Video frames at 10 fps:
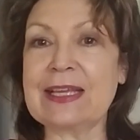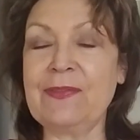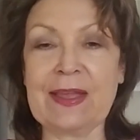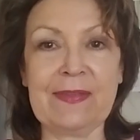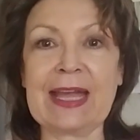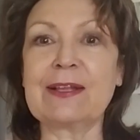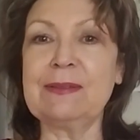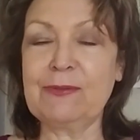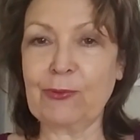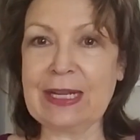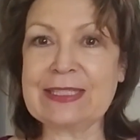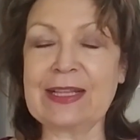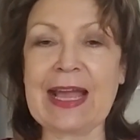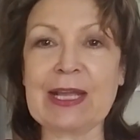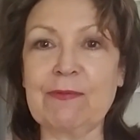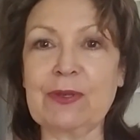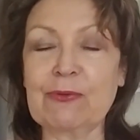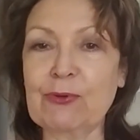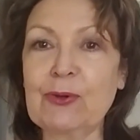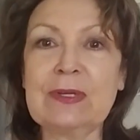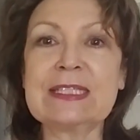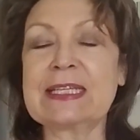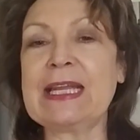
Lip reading: and then that creates a lack of congruence,